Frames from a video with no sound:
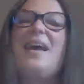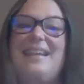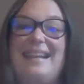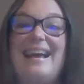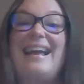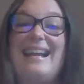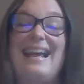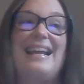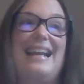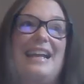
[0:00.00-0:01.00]
Yeah, and
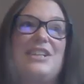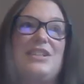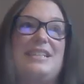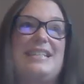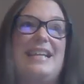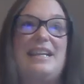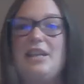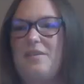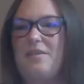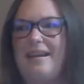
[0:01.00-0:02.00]
I can actually say,
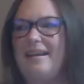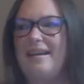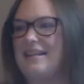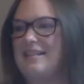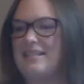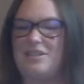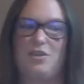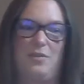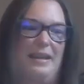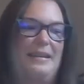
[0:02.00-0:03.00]
yeah, it's
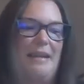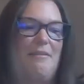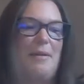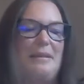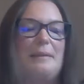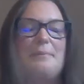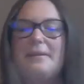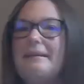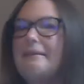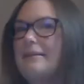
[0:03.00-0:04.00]
great. I'm looking
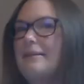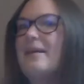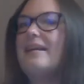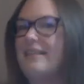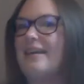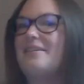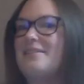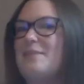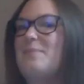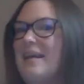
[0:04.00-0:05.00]
pretty good in my
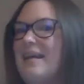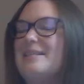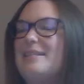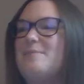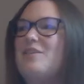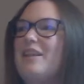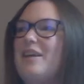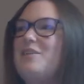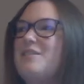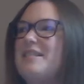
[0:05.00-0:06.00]
clothes. I'm buying some new
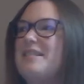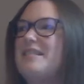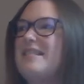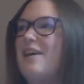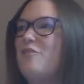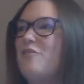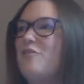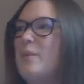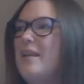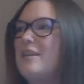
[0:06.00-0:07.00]
clothes and stuff,
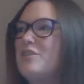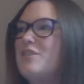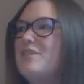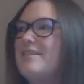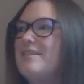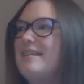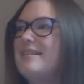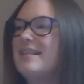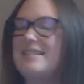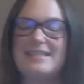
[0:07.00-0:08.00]
but
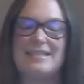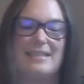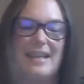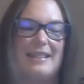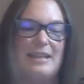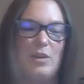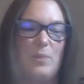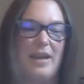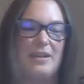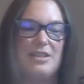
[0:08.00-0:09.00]
it's nothing
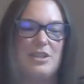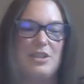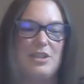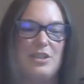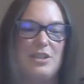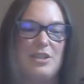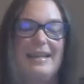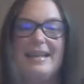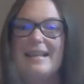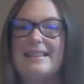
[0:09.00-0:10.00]
compared to
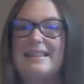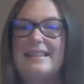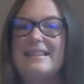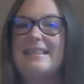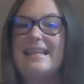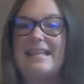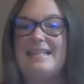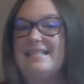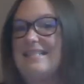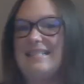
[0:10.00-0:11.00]
the
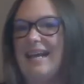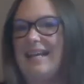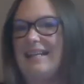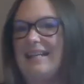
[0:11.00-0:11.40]
inside.